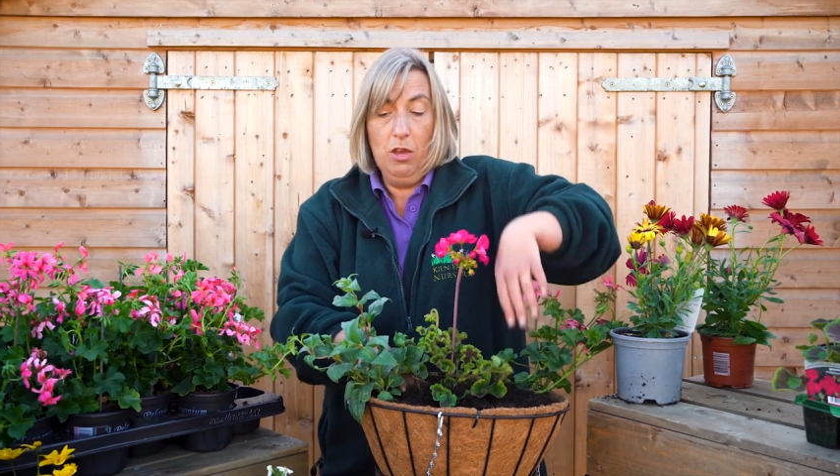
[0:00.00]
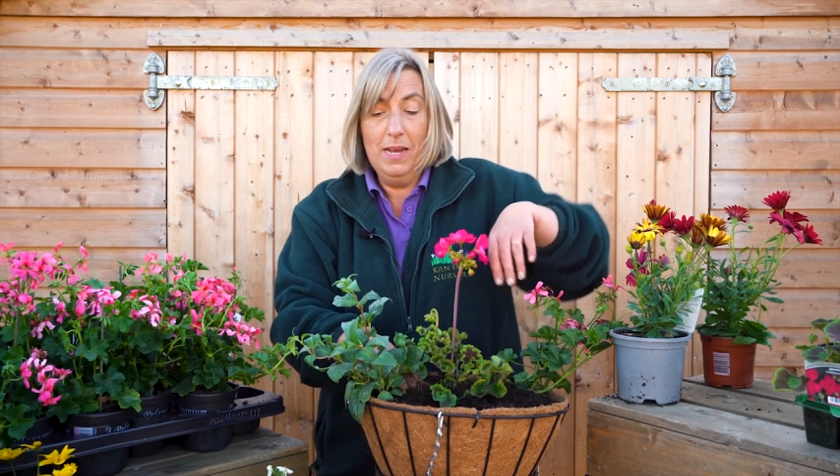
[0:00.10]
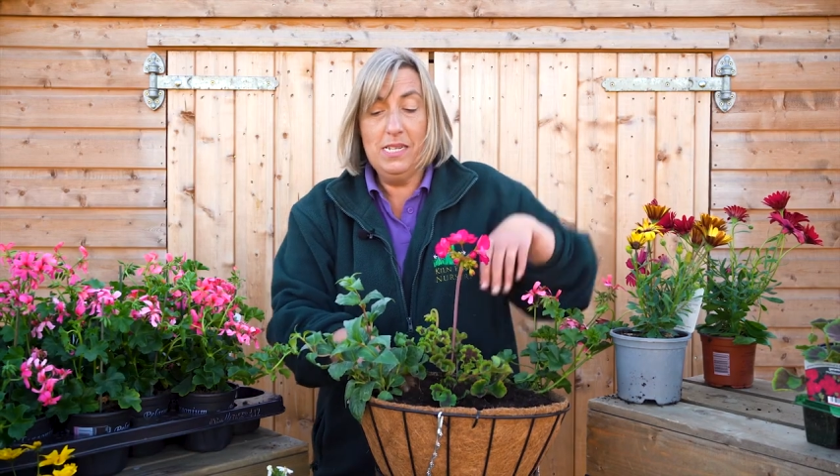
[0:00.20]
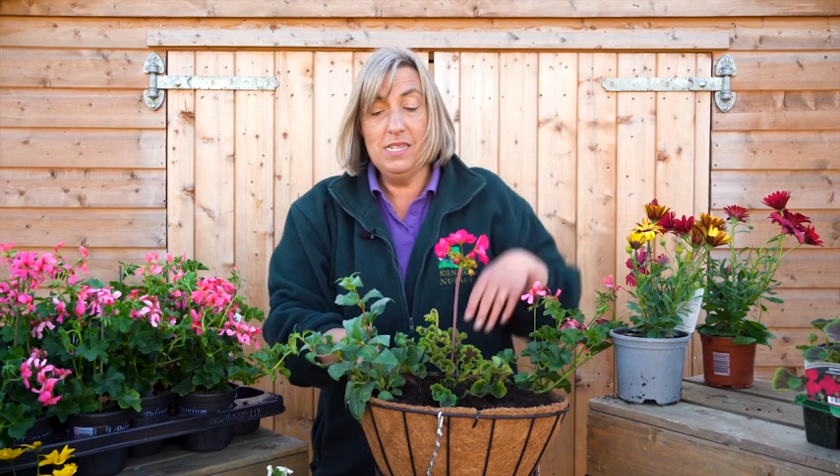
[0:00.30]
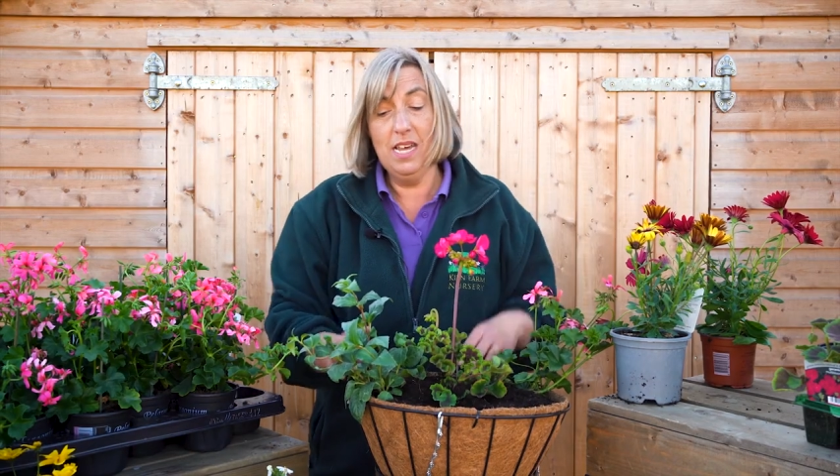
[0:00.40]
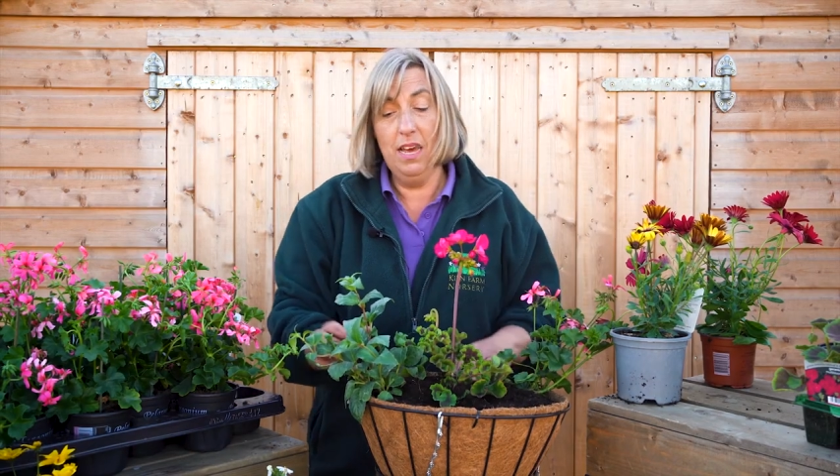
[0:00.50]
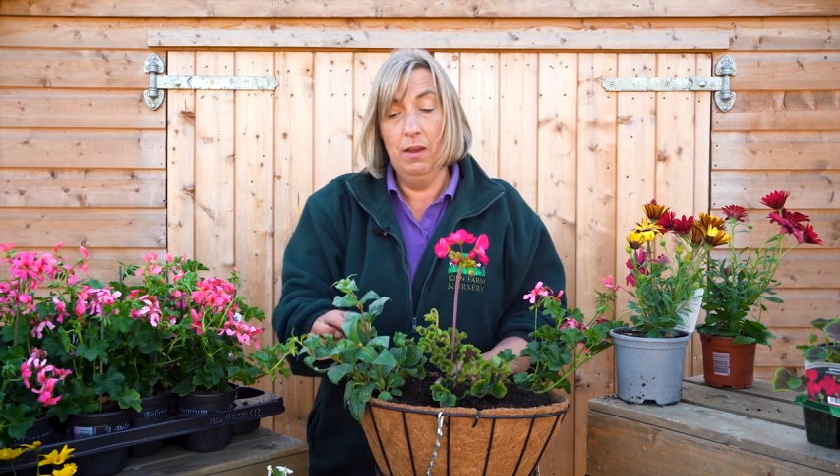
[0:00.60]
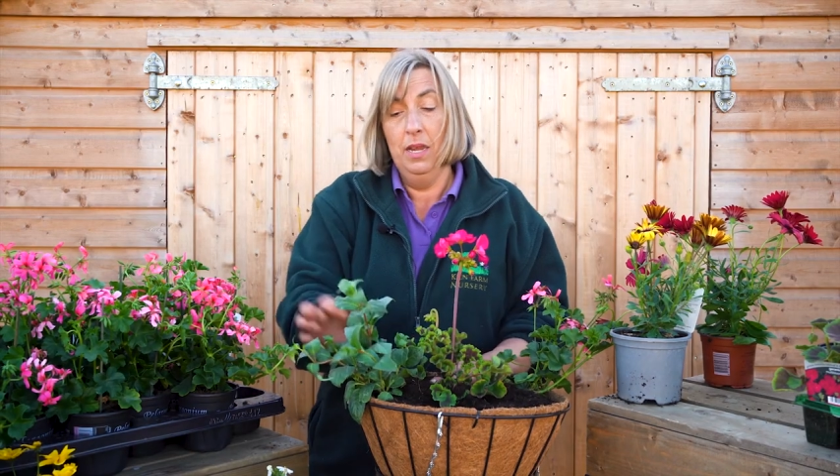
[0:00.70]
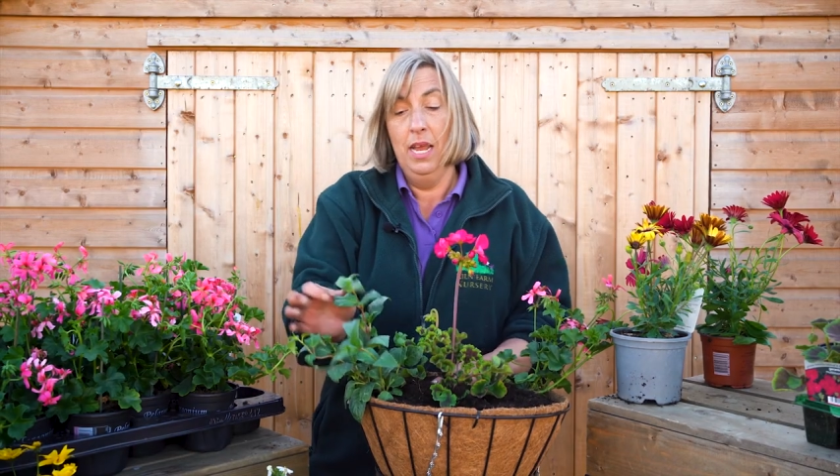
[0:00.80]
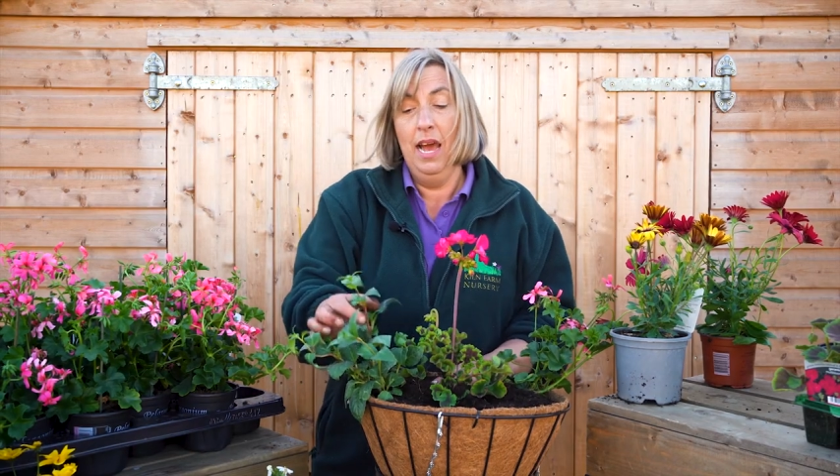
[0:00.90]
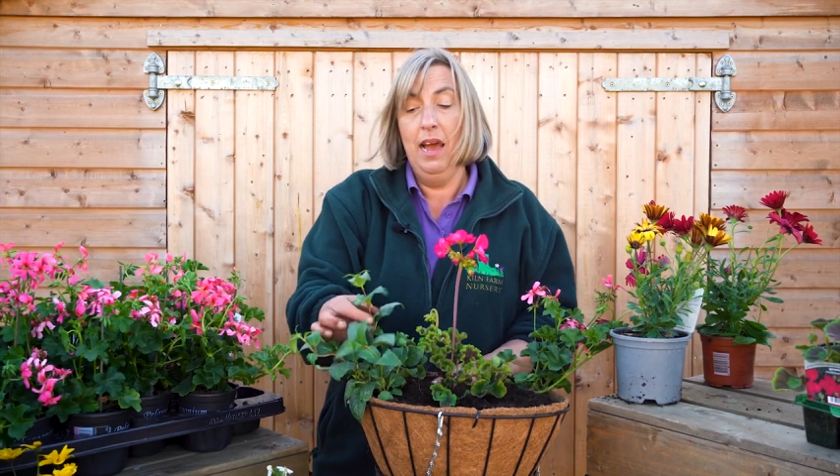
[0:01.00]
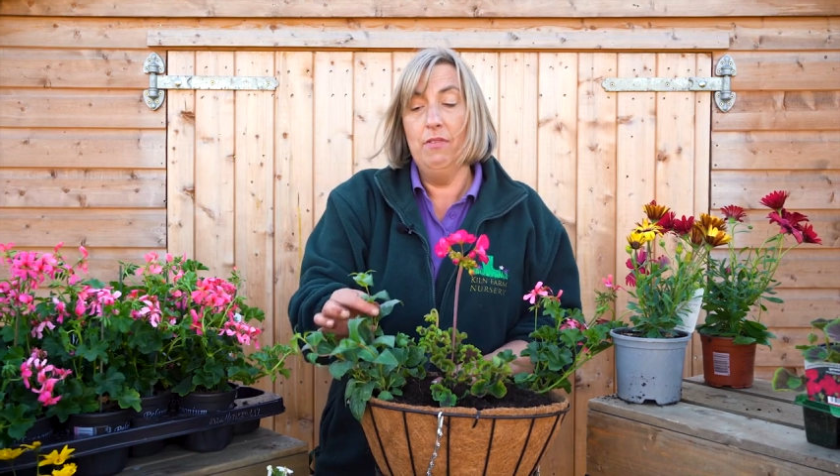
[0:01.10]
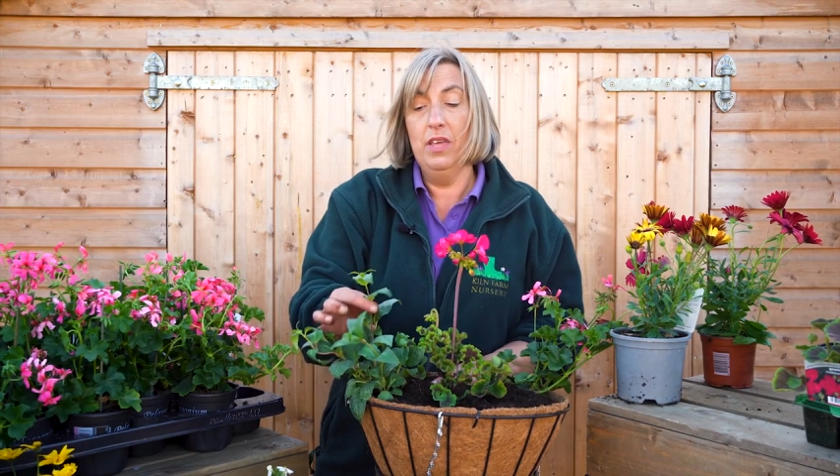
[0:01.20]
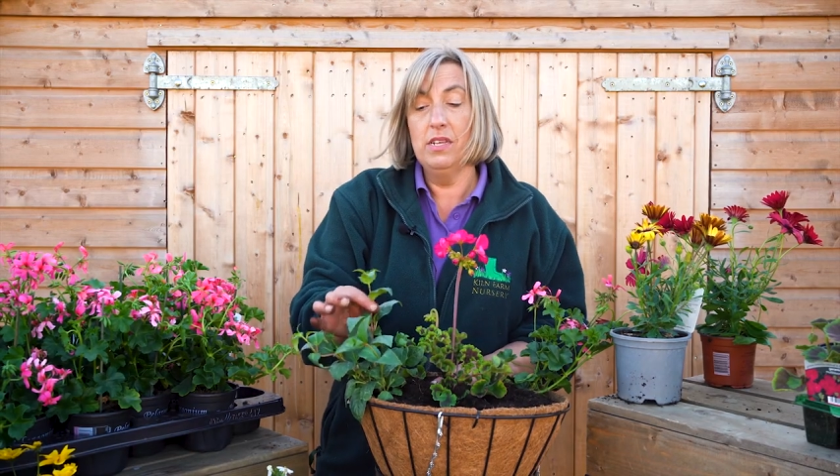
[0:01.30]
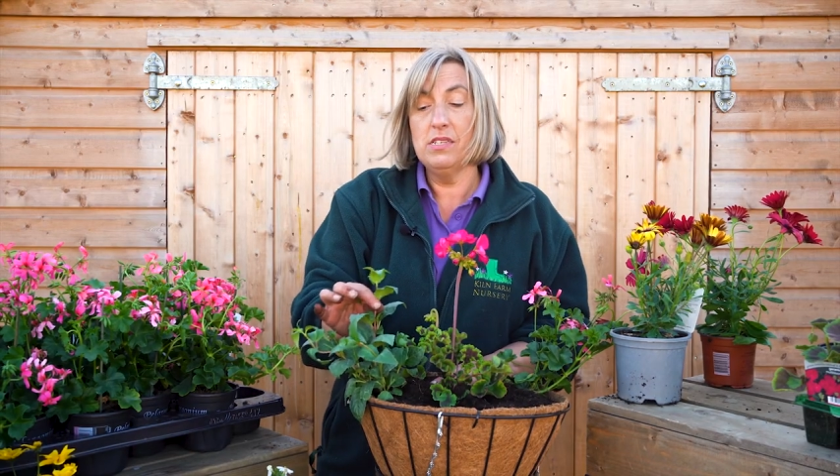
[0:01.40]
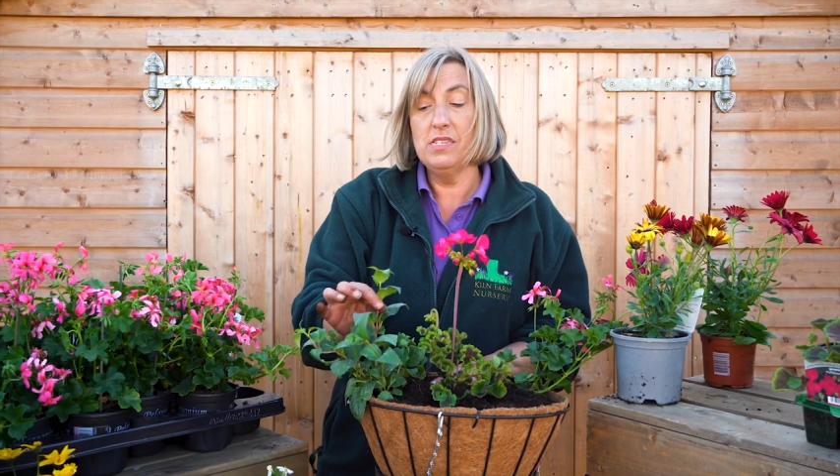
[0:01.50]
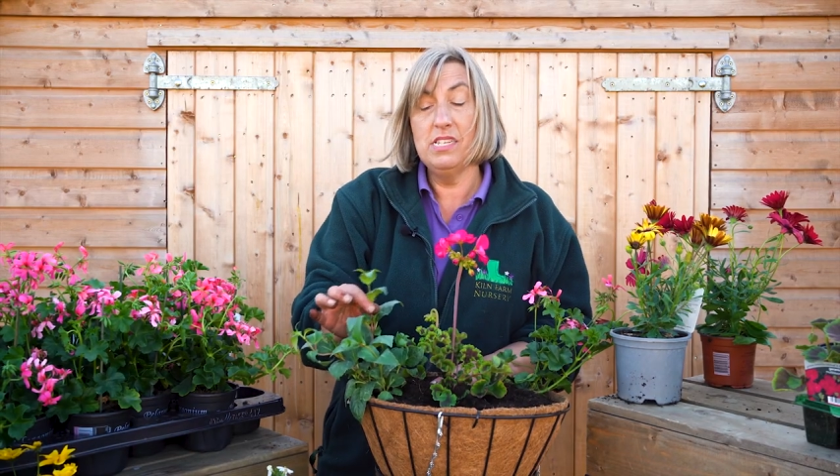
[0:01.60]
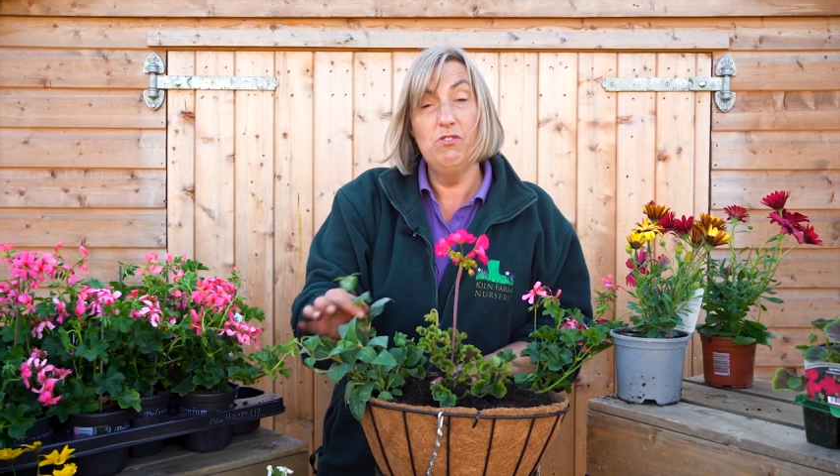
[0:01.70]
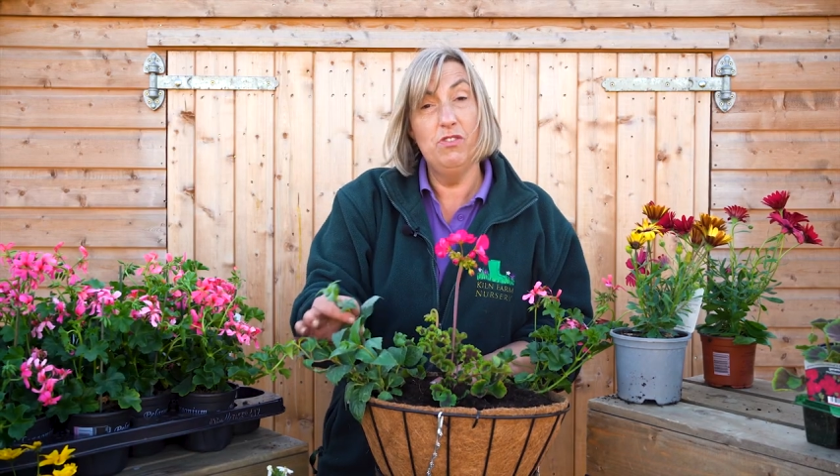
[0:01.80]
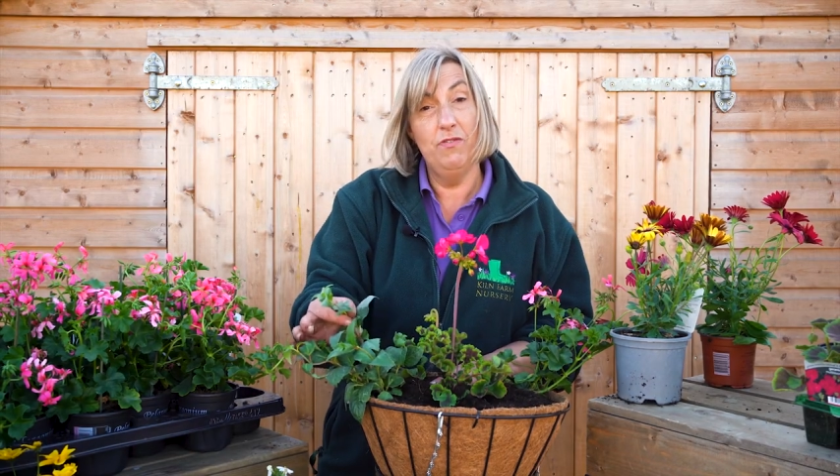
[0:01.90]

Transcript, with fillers: you're better to have things that still